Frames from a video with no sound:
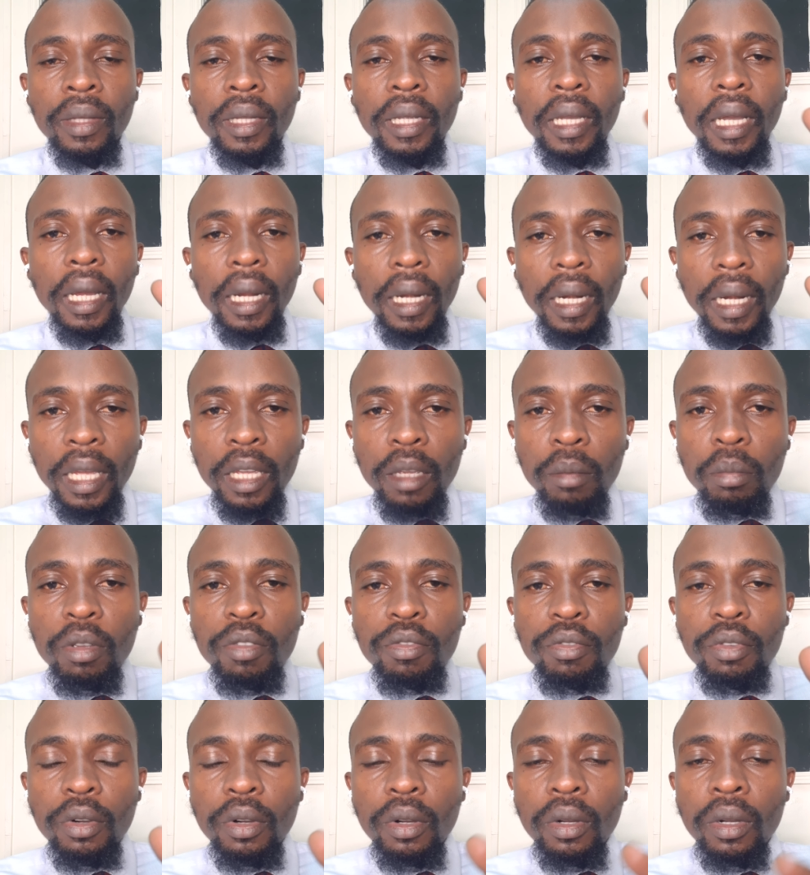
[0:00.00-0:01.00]
Unlike
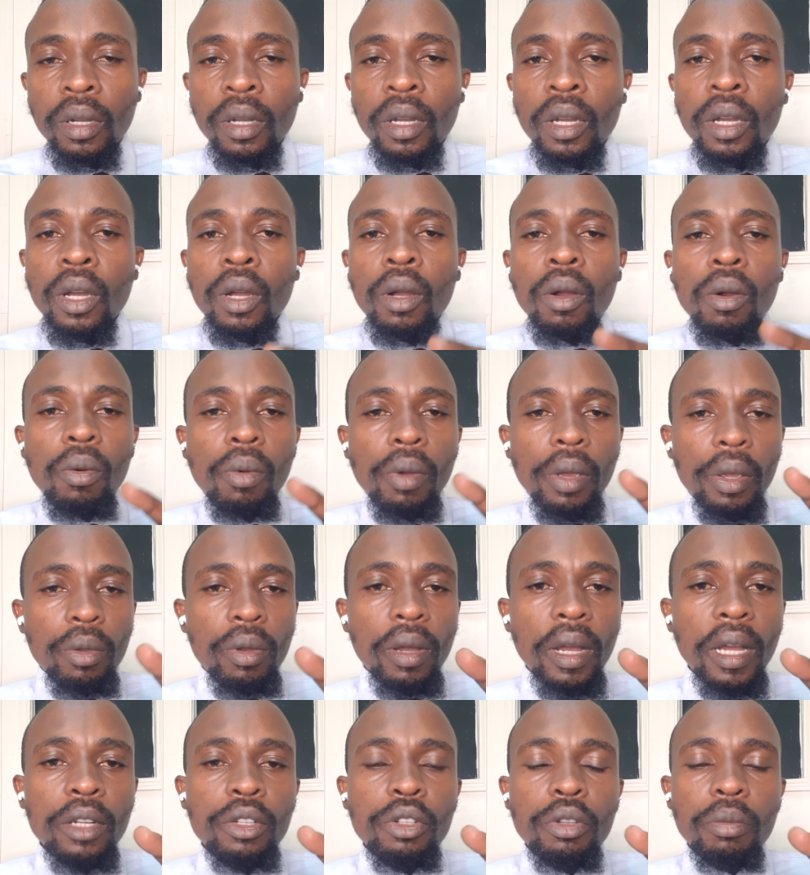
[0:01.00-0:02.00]
before, where you
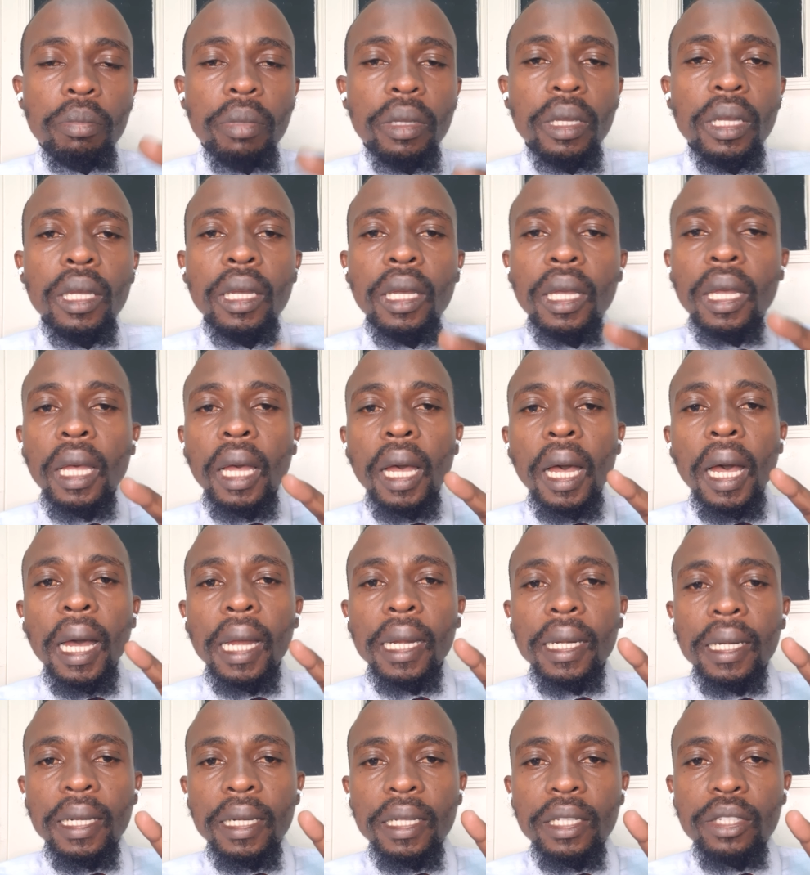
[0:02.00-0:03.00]
had to be
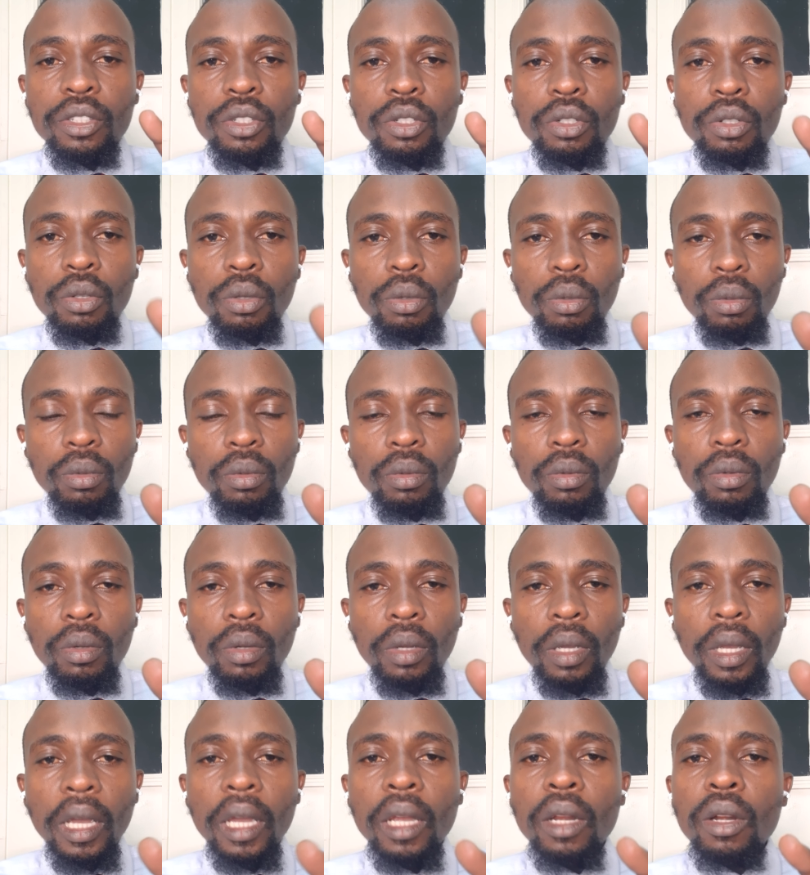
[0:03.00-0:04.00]
at least 2.
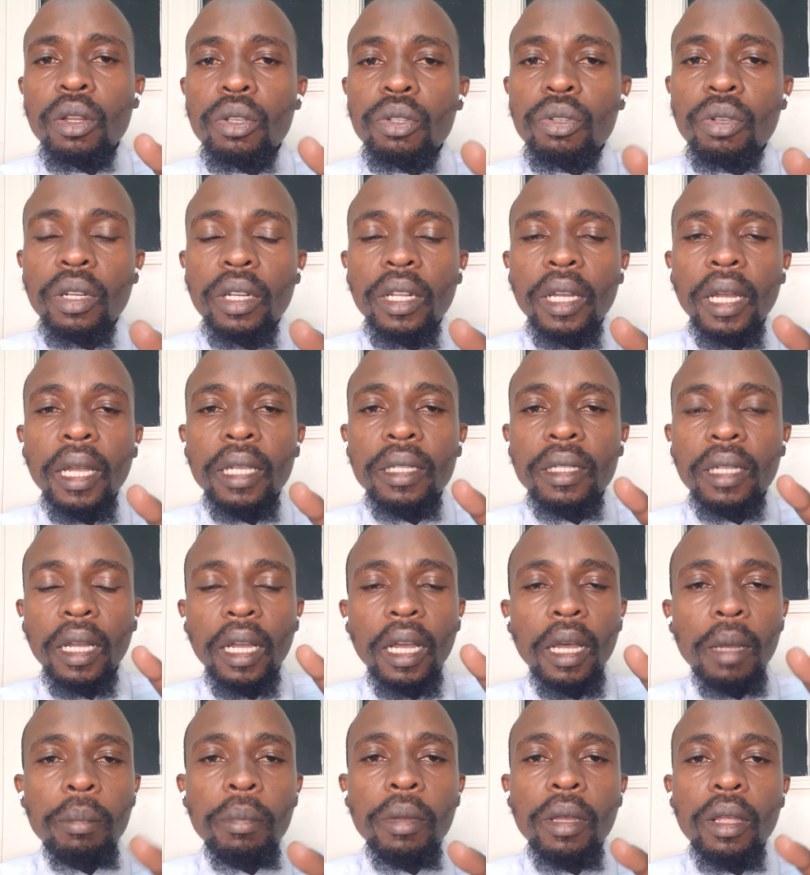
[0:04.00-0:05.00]
And also it has a
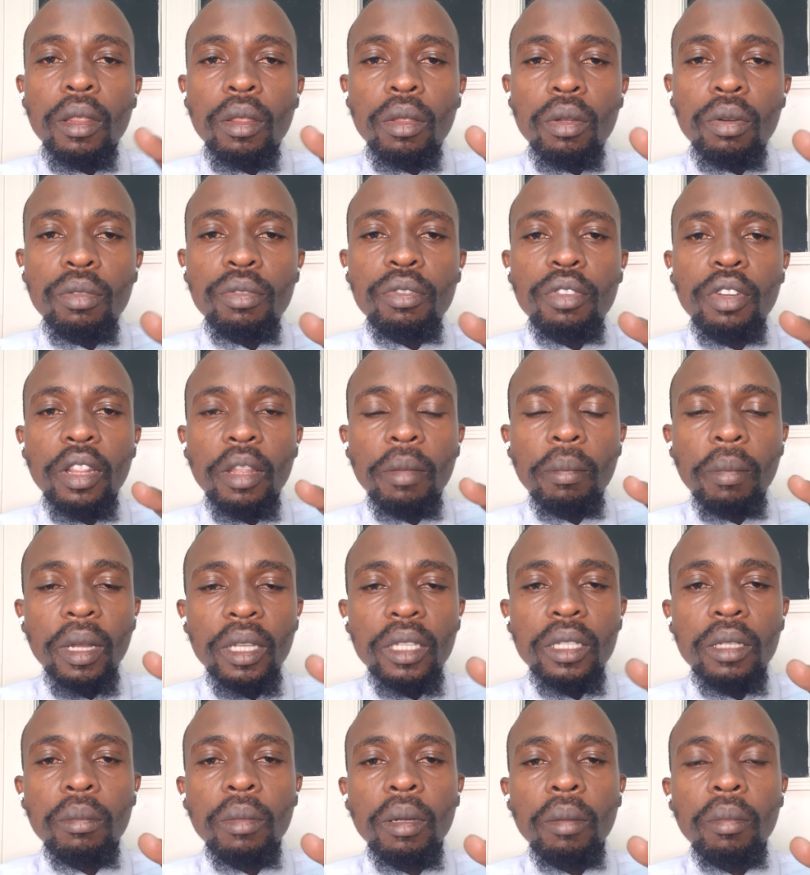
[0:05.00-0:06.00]
capping though for the
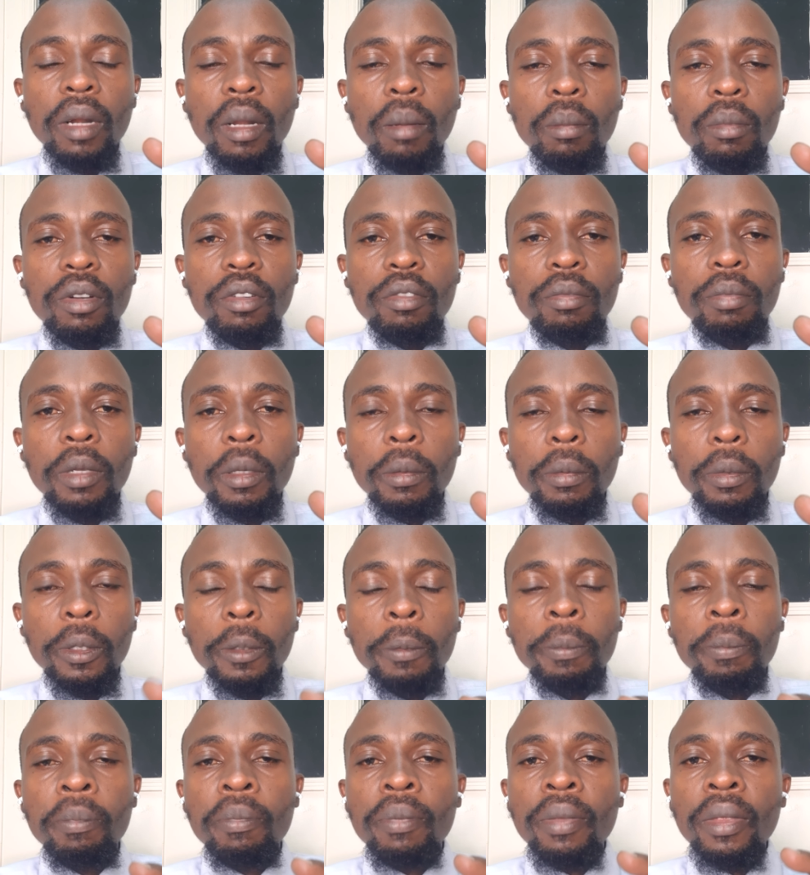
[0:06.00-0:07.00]
maximum number of people,
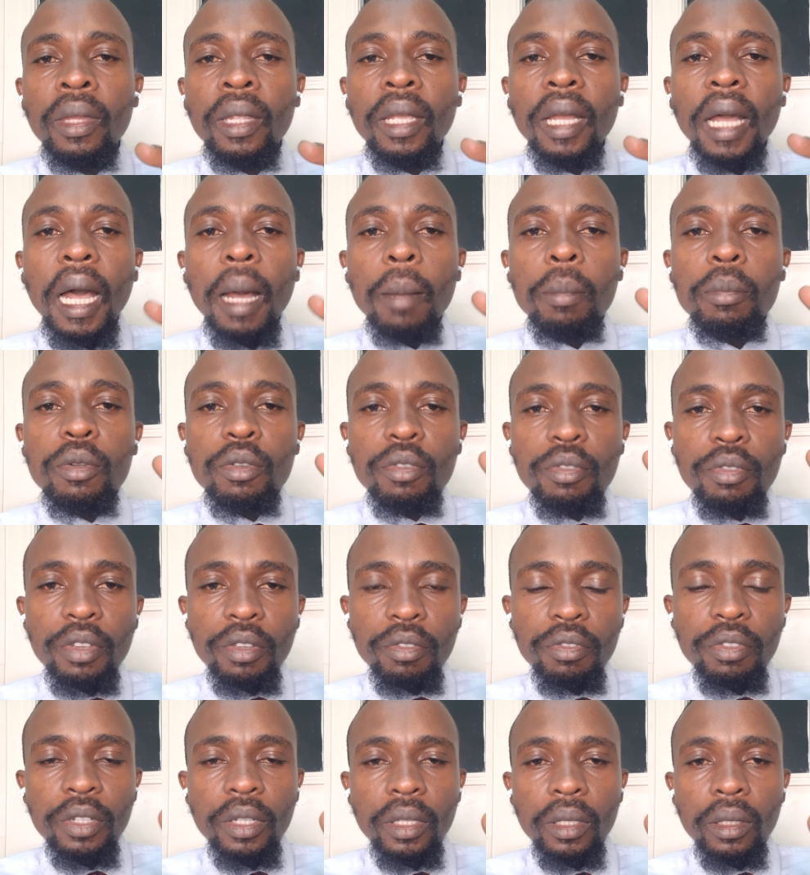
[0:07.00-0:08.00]
up to
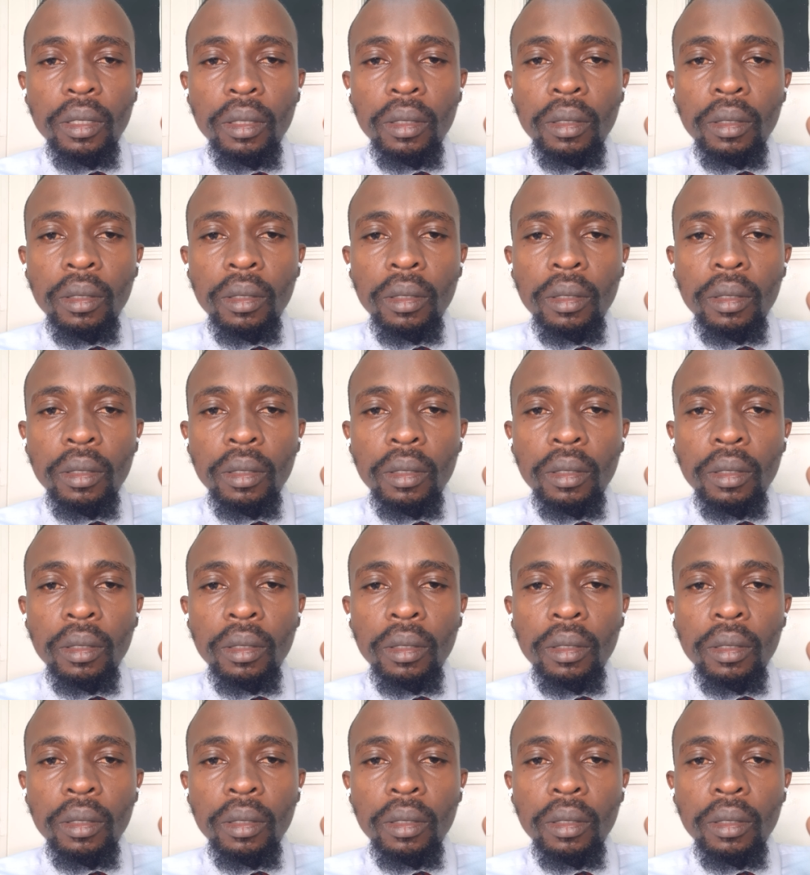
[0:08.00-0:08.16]
50.